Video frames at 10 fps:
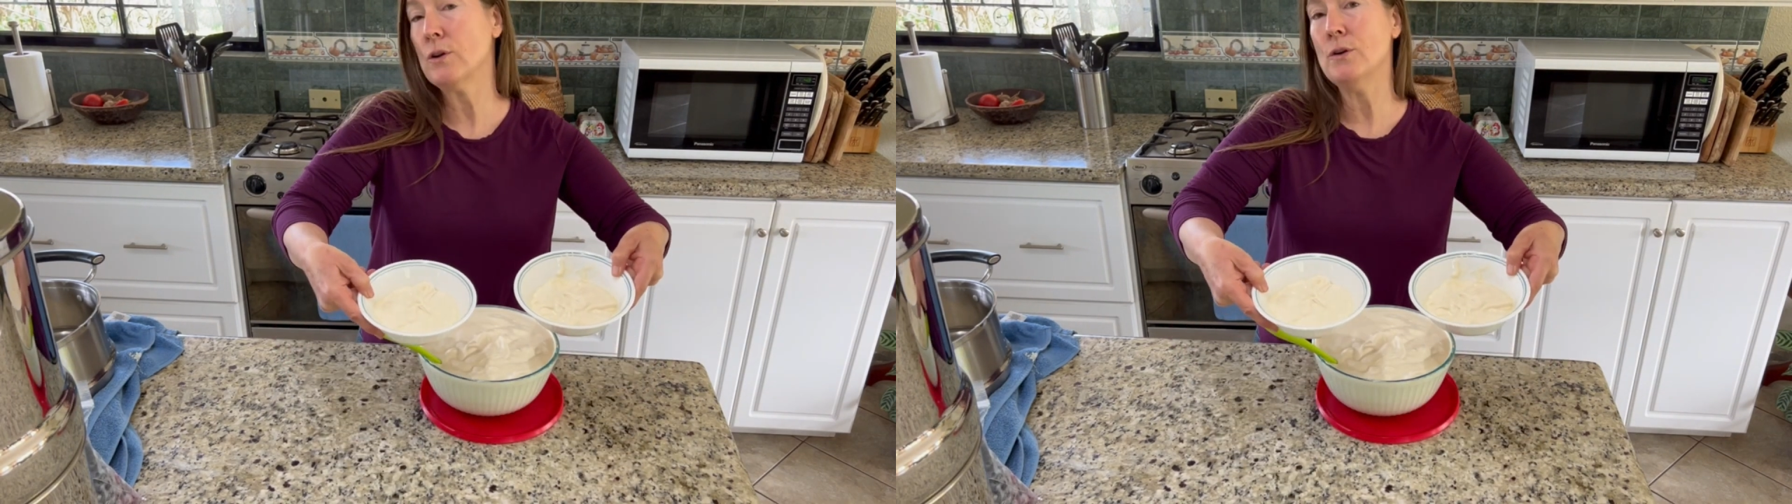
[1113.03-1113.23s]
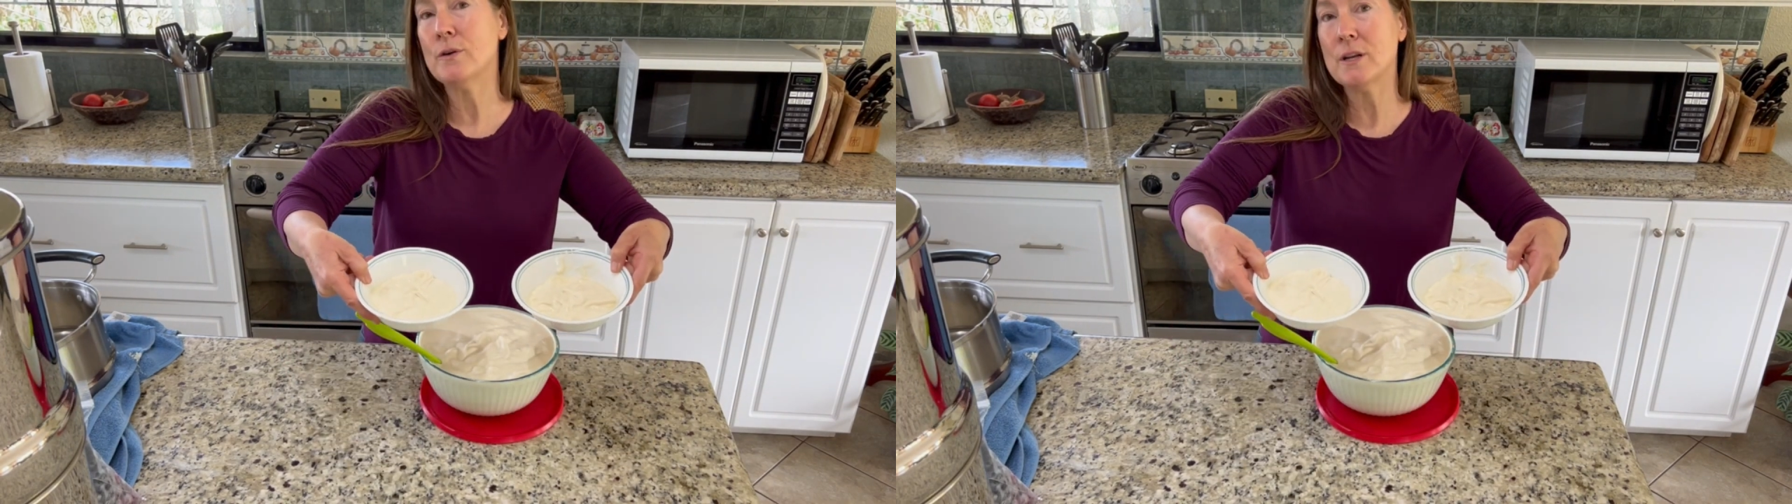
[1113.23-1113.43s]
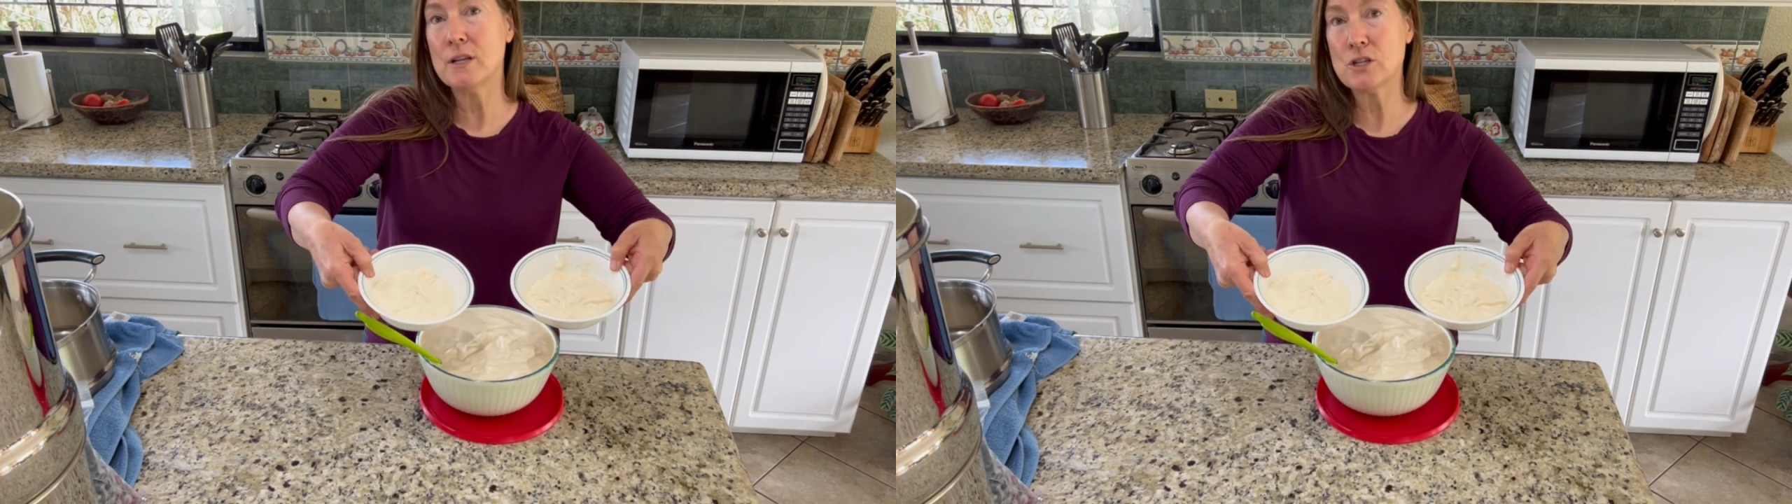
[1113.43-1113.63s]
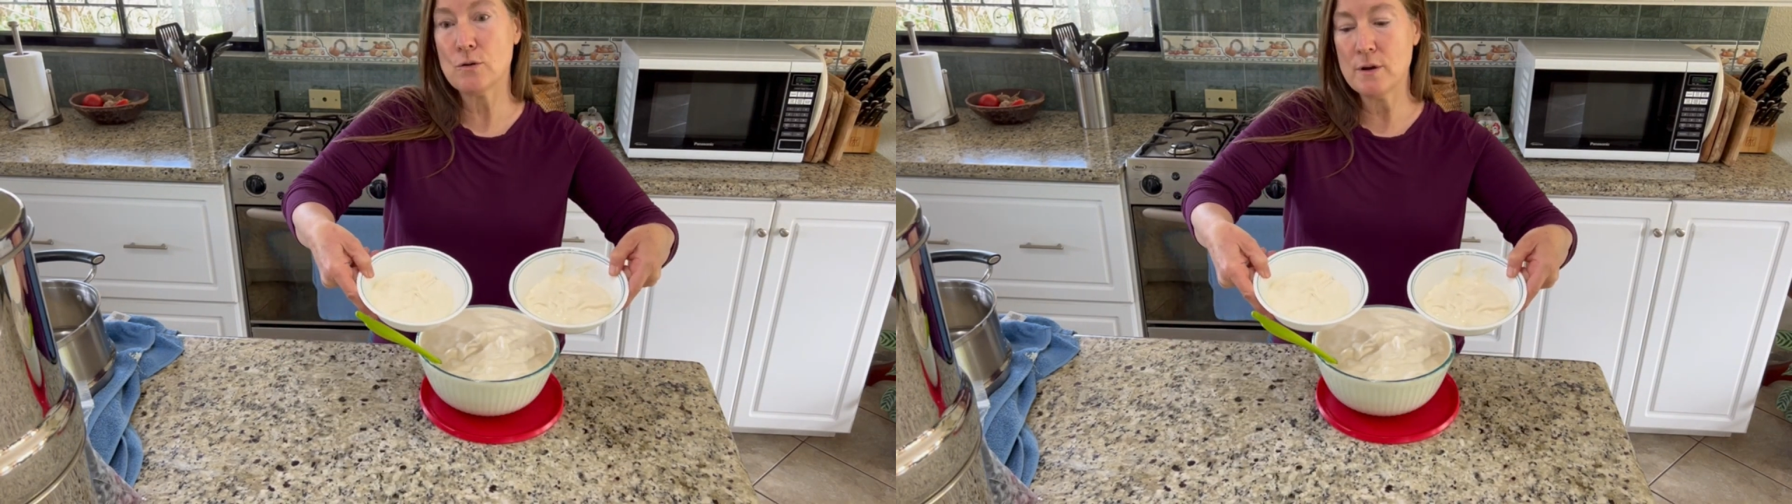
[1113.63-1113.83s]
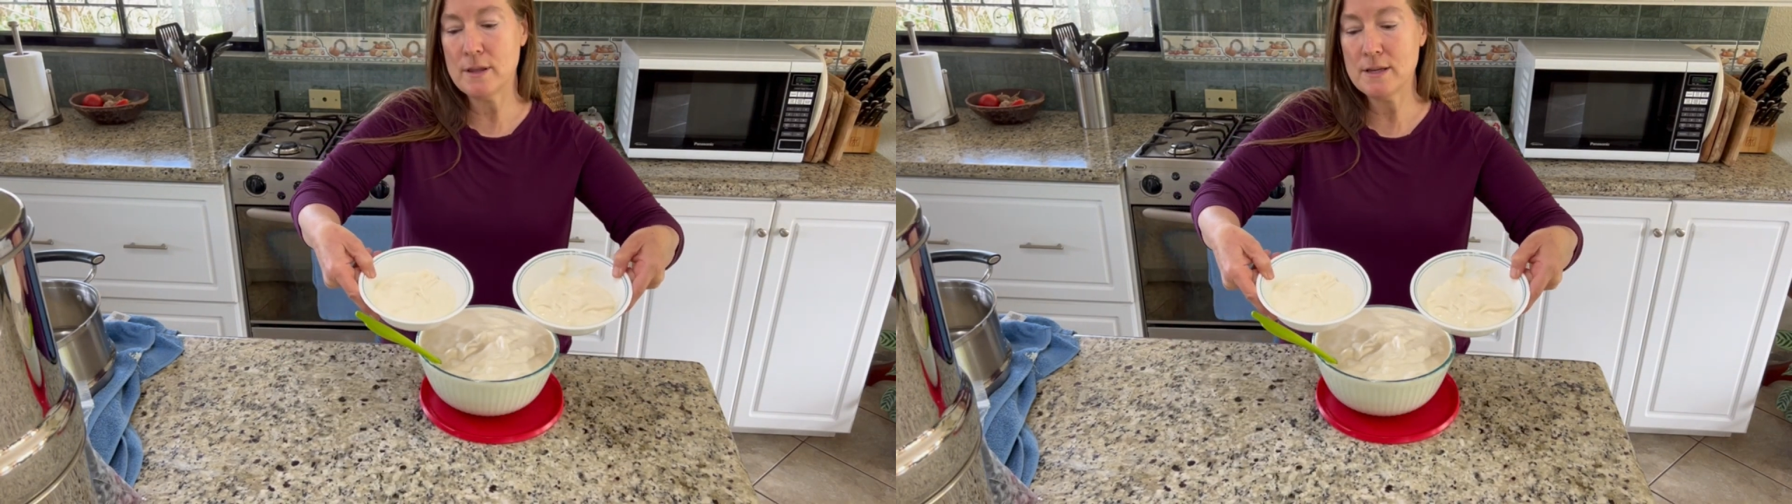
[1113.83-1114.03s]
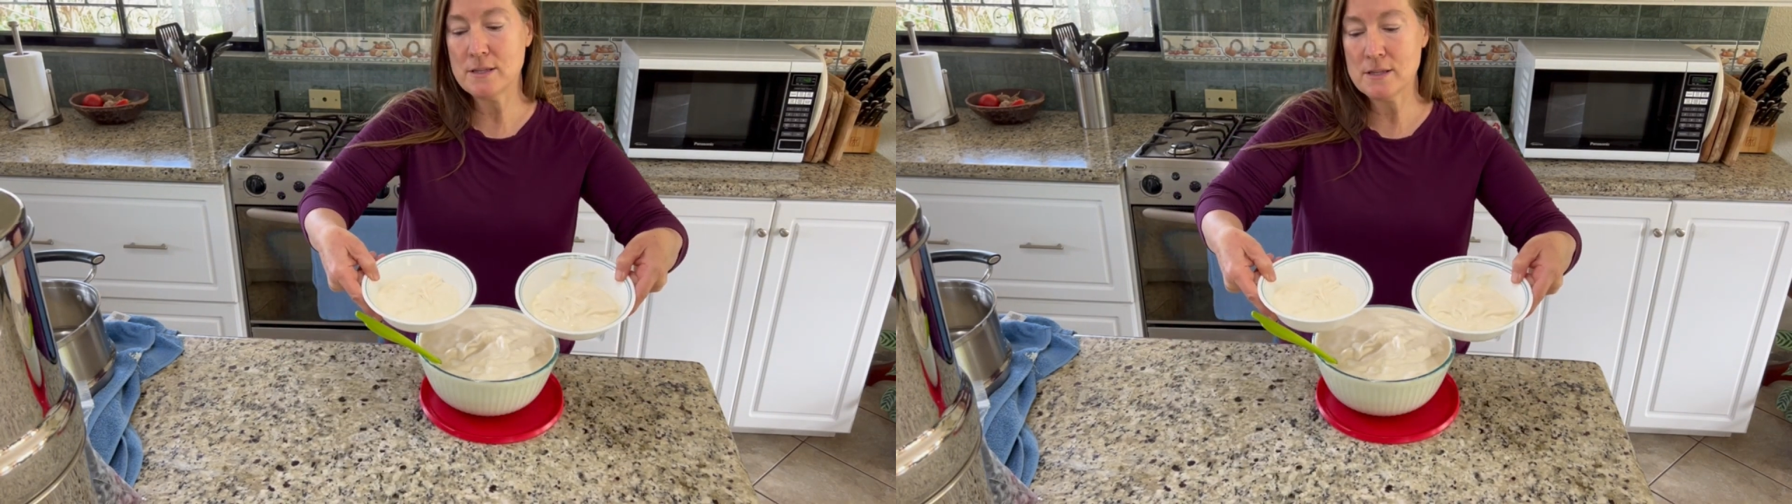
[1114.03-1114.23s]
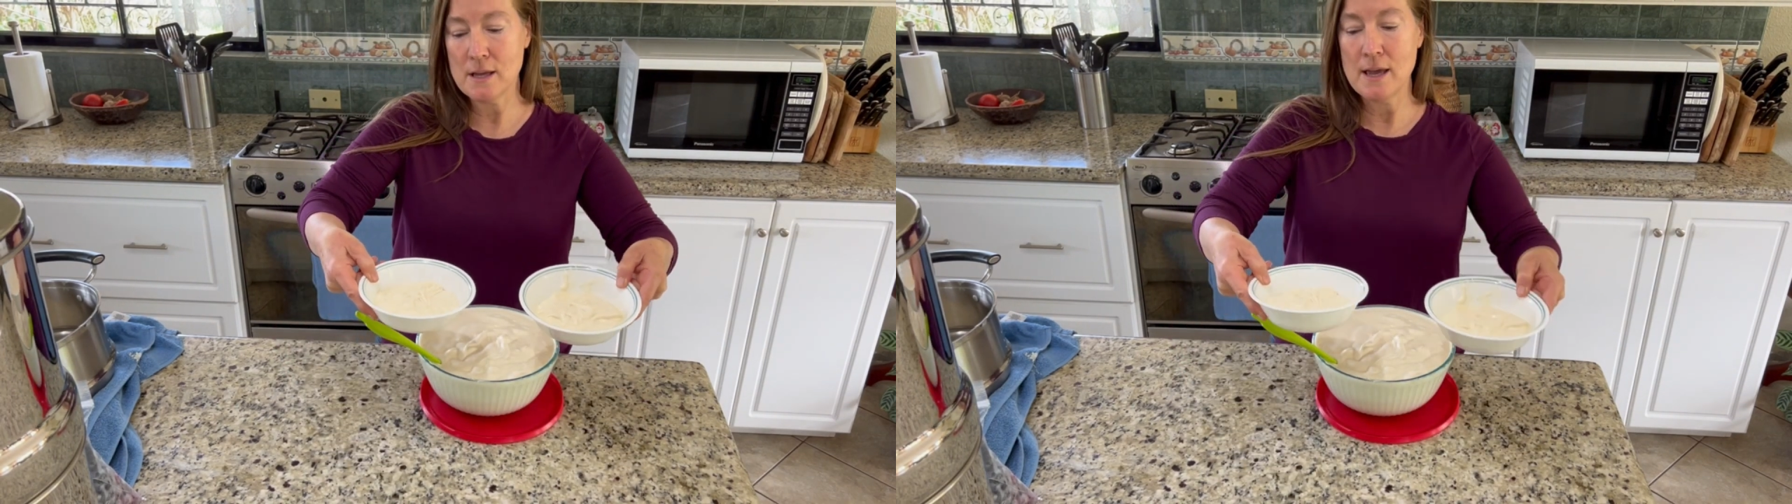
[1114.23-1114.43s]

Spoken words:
you can enjoy this